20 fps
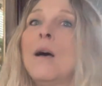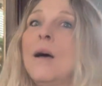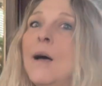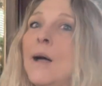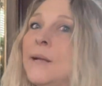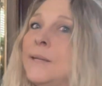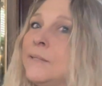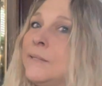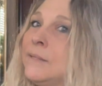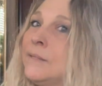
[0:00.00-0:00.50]

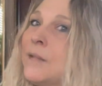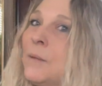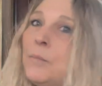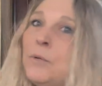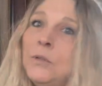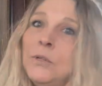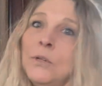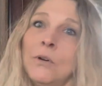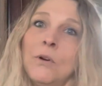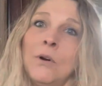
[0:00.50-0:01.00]
I
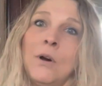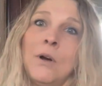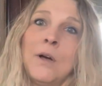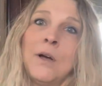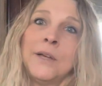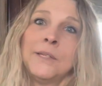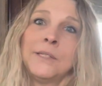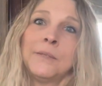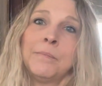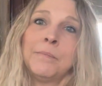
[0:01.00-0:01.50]
stumbled
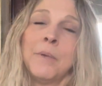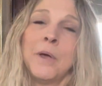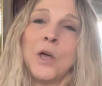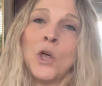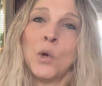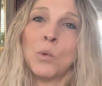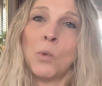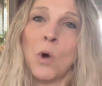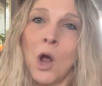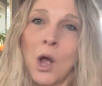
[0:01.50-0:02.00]
across
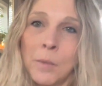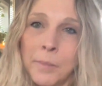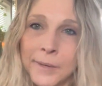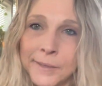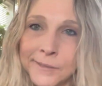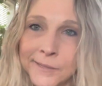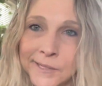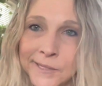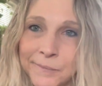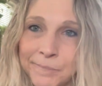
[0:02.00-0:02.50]
Mel
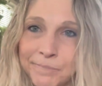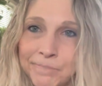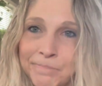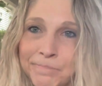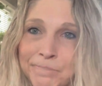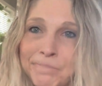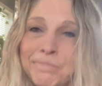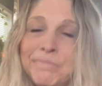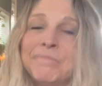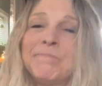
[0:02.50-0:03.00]
Robbins.
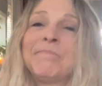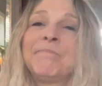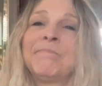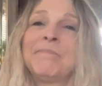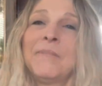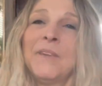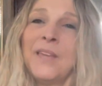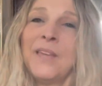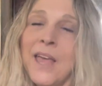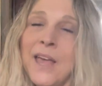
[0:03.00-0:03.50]

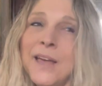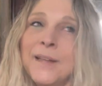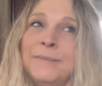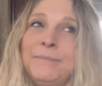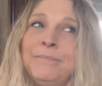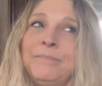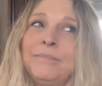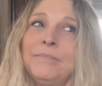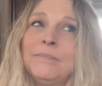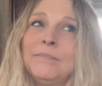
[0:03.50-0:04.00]
Again,
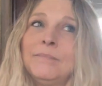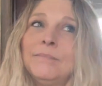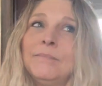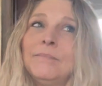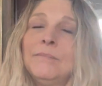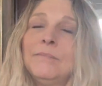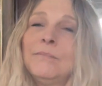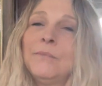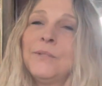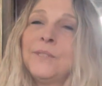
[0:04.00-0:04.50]

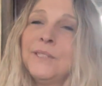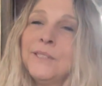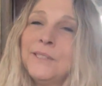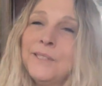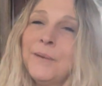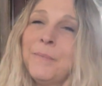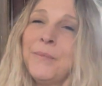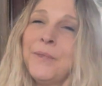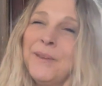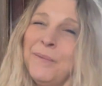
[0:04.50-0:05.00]

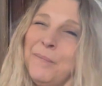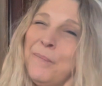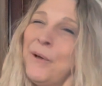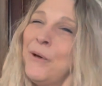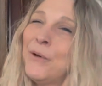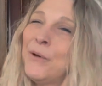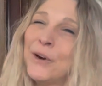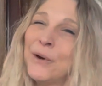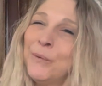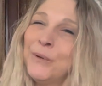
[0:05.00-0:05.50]
something
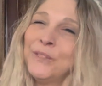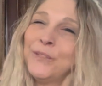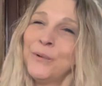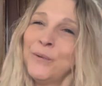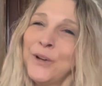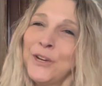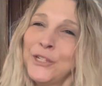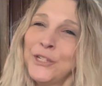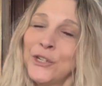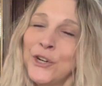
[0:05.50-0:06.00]
about her I wasn't
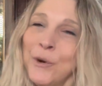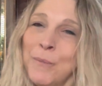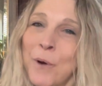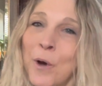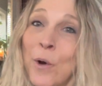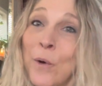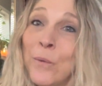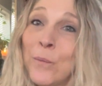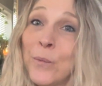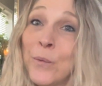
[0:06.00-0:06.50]
quite sure
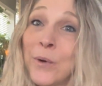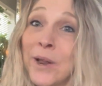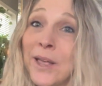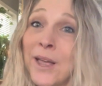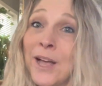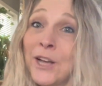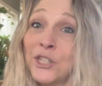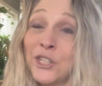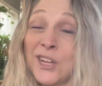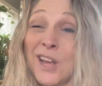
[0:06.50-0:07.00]
about when I
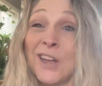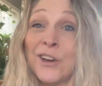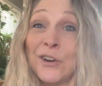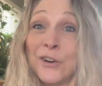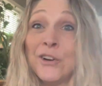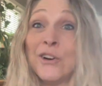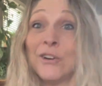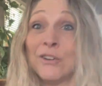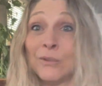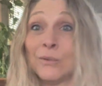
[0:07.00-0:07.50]
actually I
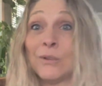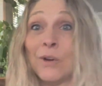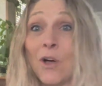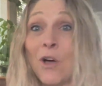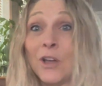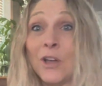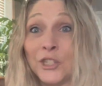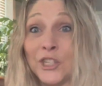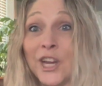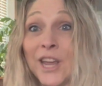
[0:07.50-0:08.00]
heard her
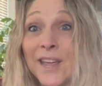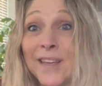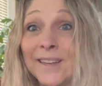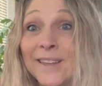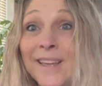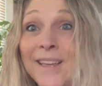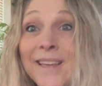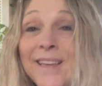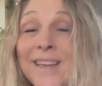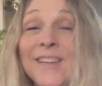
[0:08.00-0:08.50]
on Jay
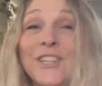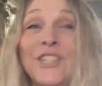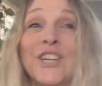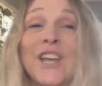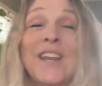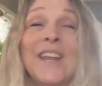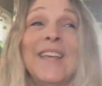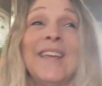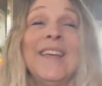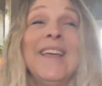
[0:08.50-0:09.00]

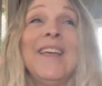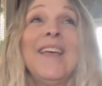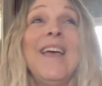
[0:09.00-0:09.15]
Shetty.